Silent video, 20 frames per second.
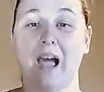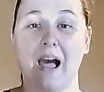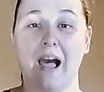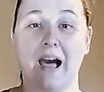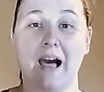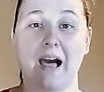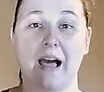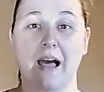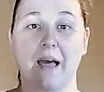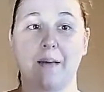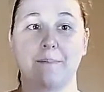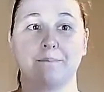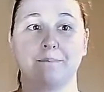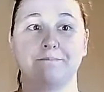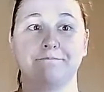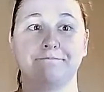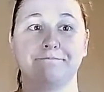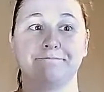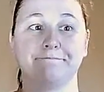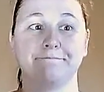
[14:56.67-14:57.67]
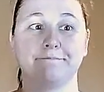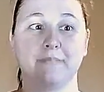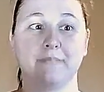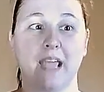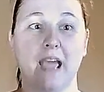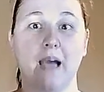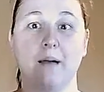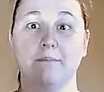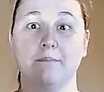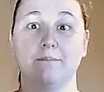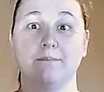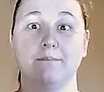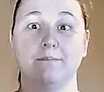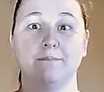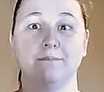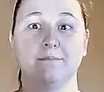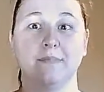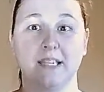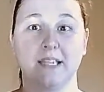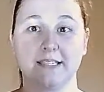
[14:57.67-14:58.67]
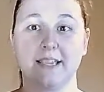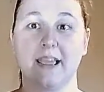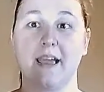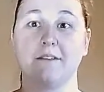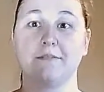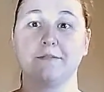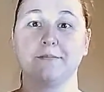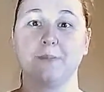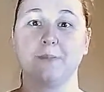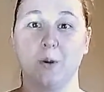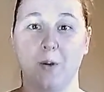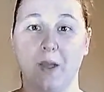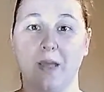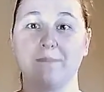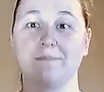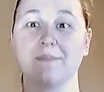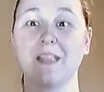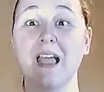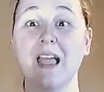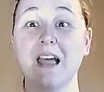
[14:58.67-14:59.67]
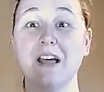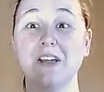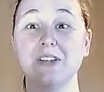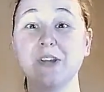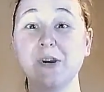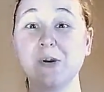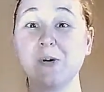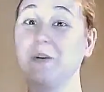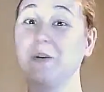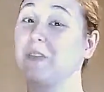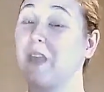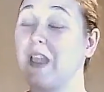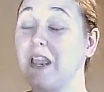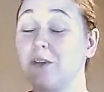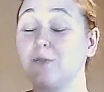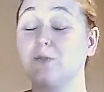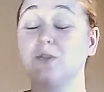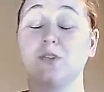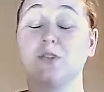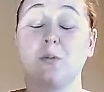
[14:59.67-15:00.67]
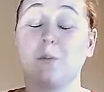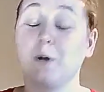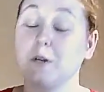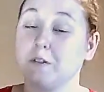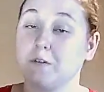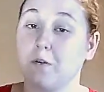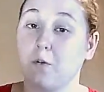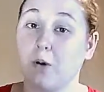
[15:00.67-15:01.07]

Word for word: Um, yeah, Yes, I have. Okay. So, thank you so much for